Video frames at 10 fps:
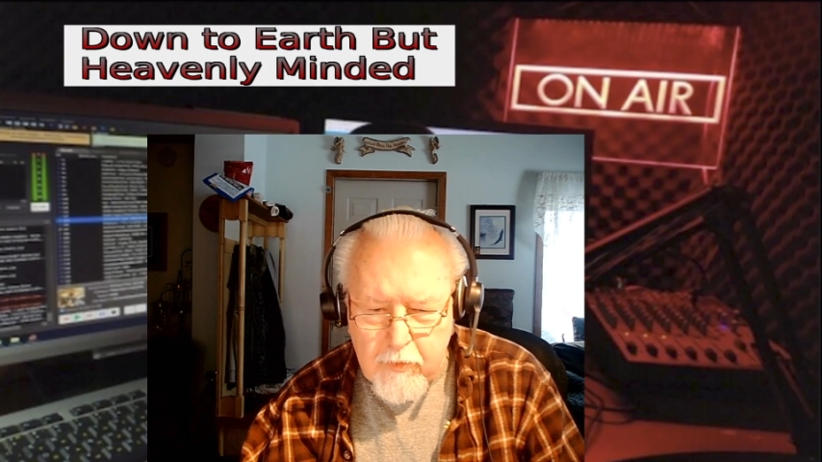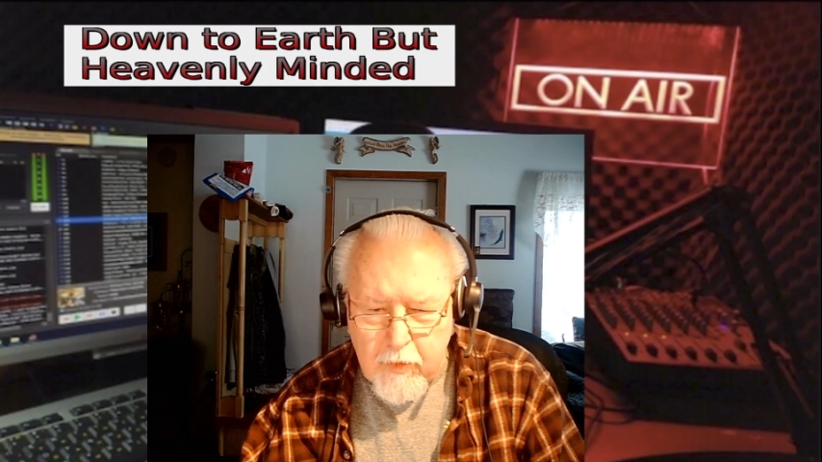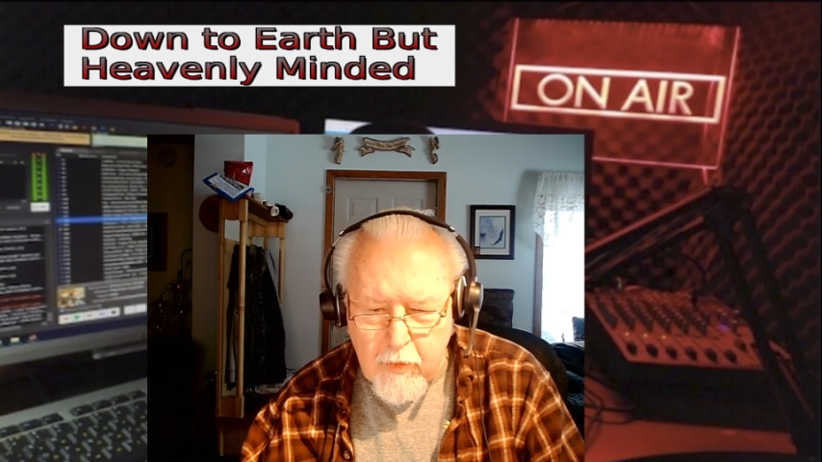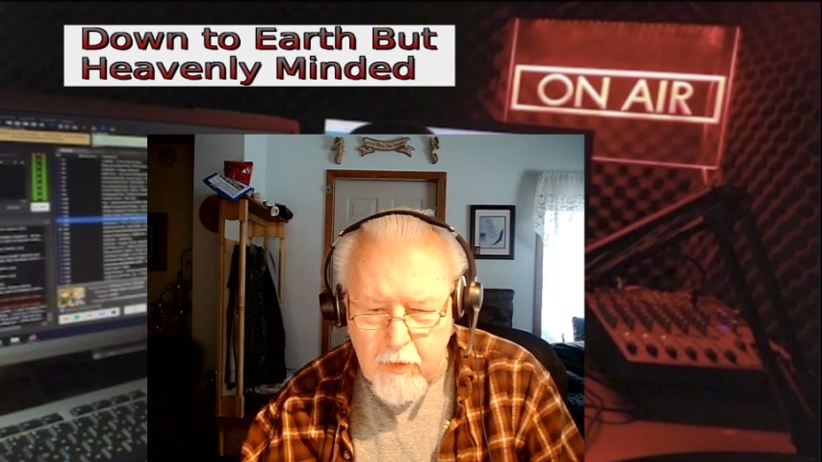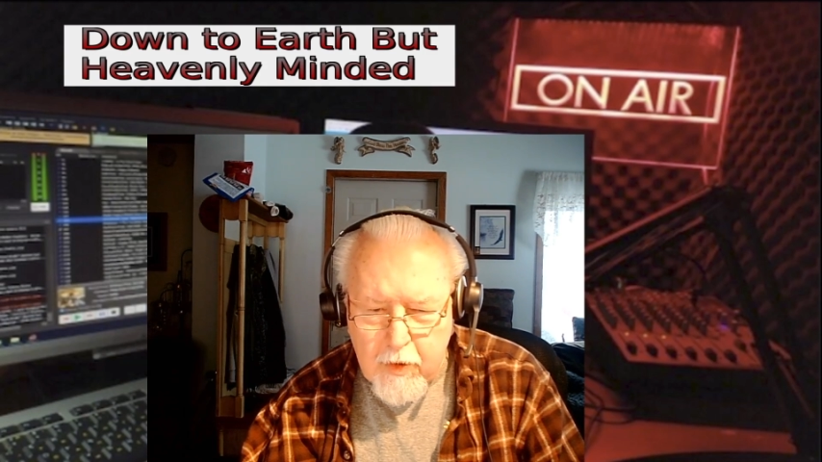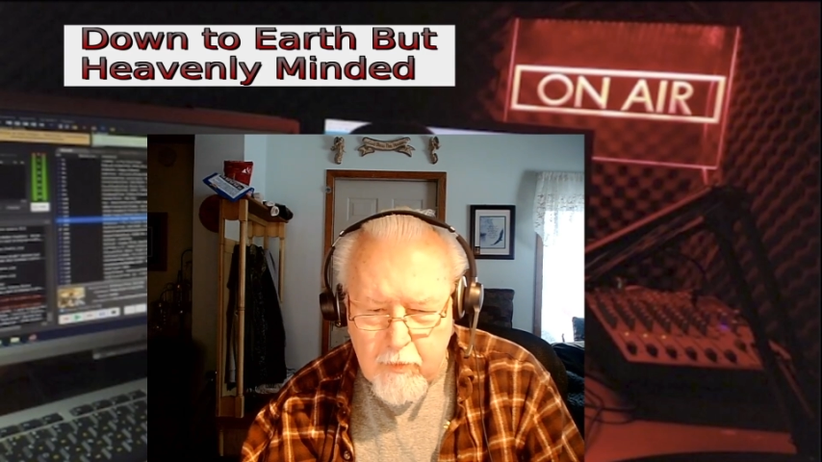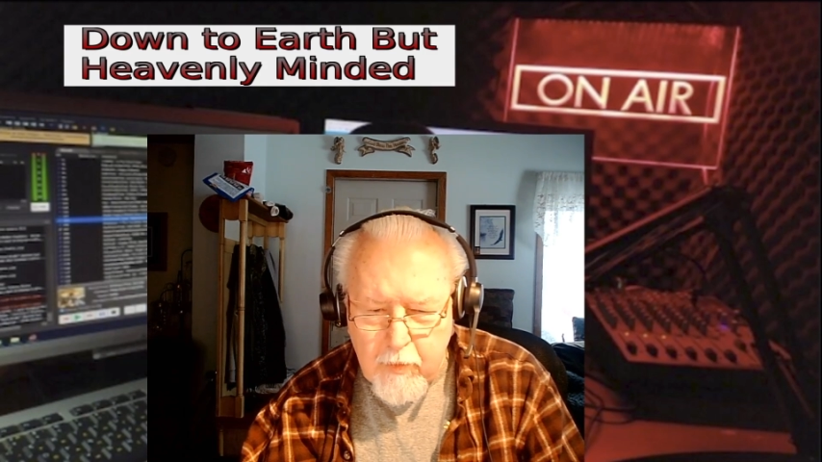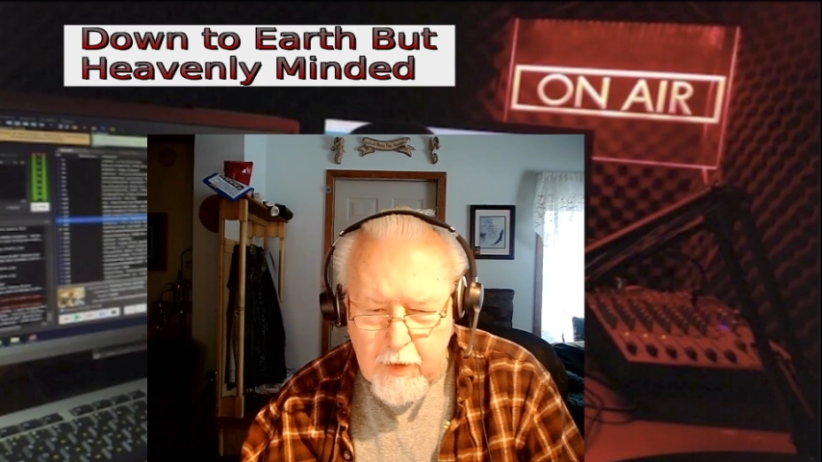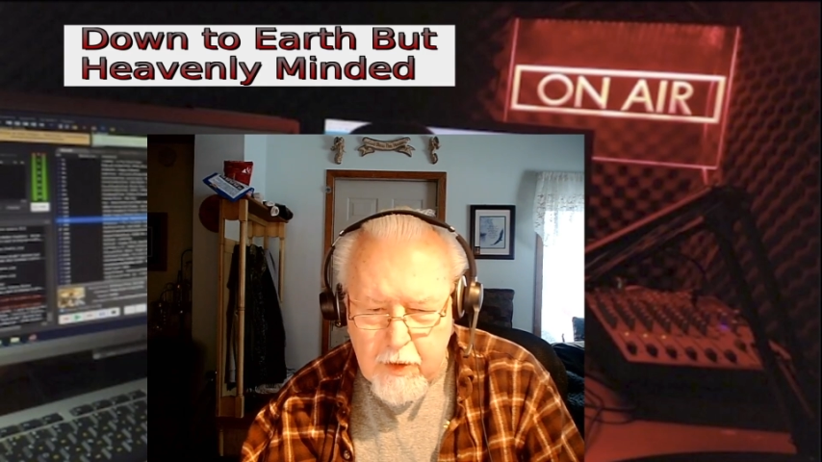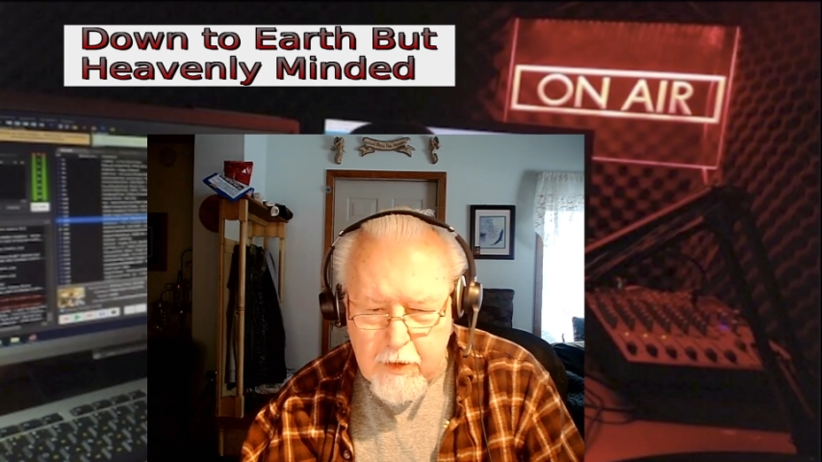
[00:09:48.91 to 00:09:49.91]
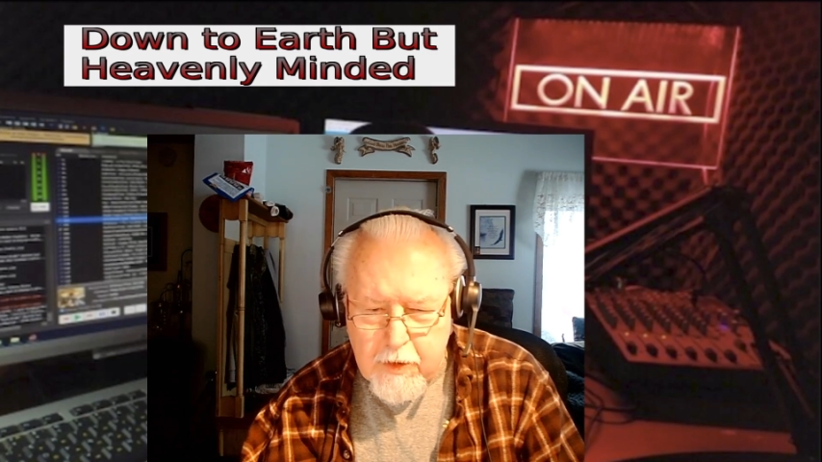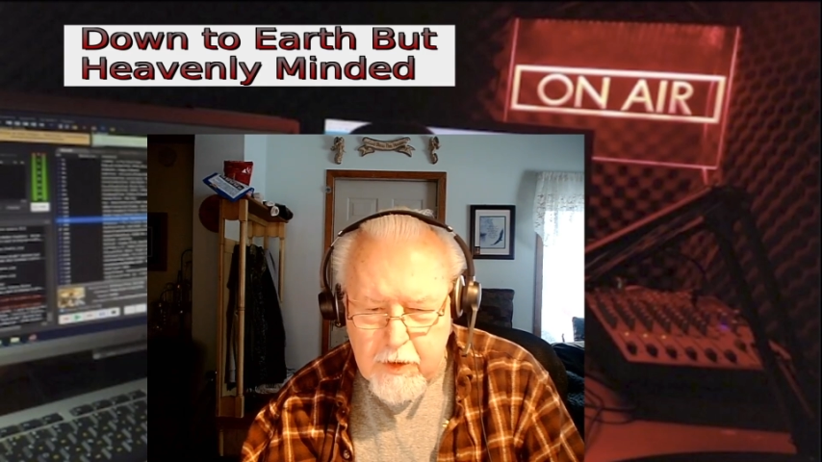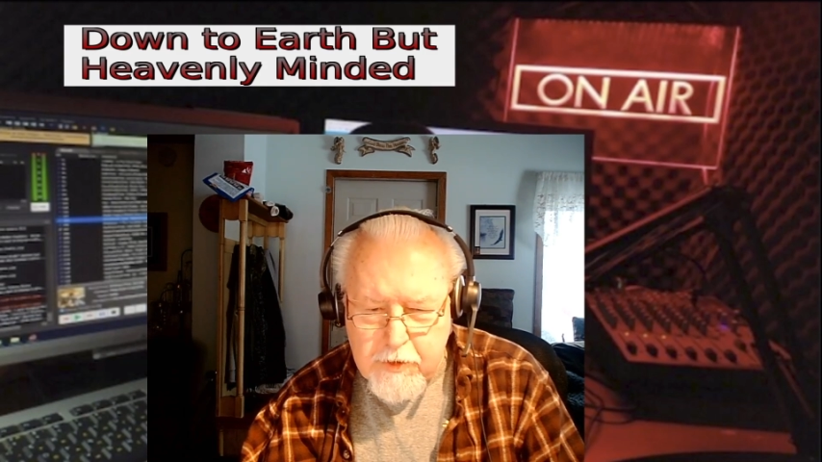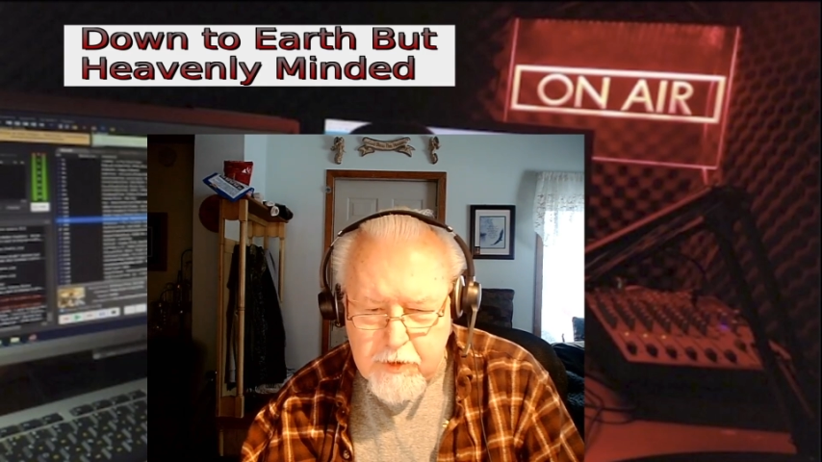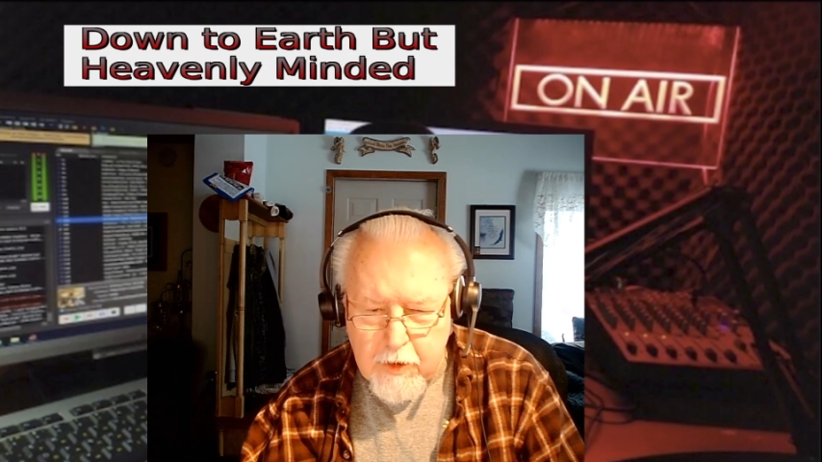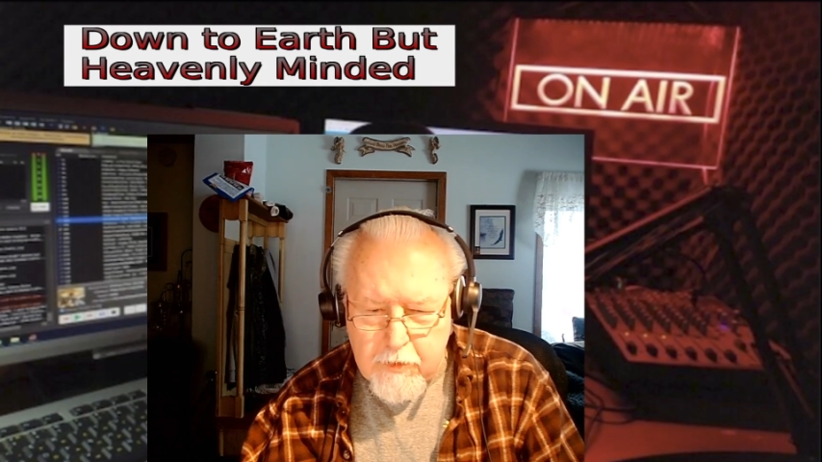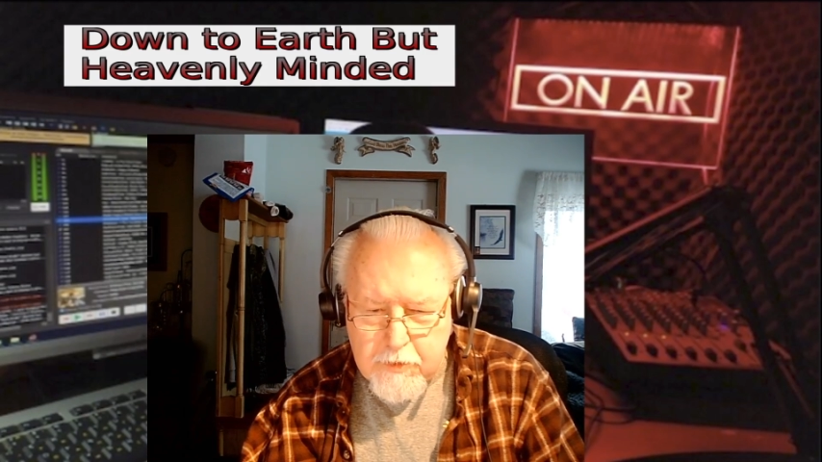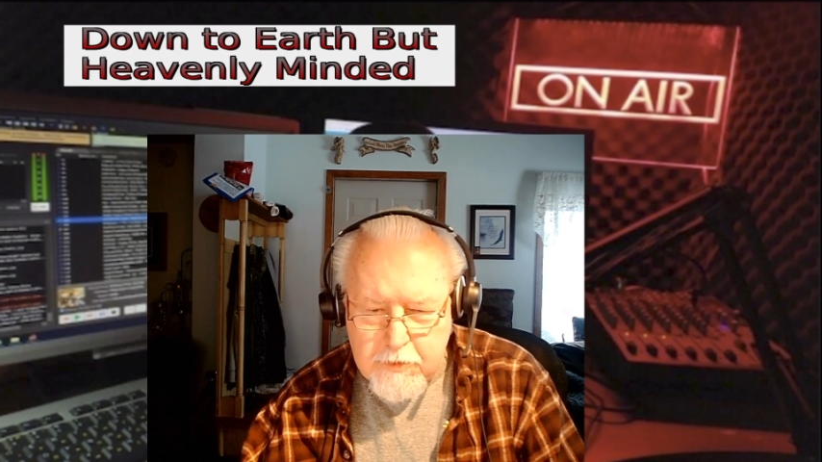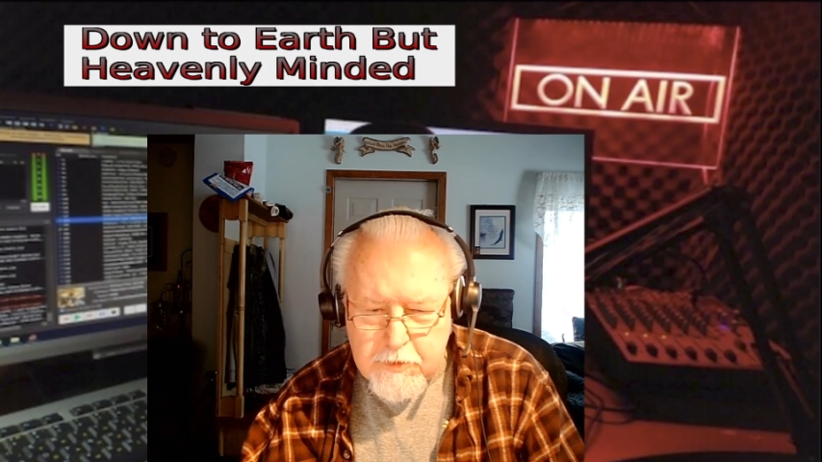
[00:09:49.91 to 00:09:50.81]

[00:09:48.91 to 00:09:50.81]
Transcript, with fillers: Lord, we can teach others.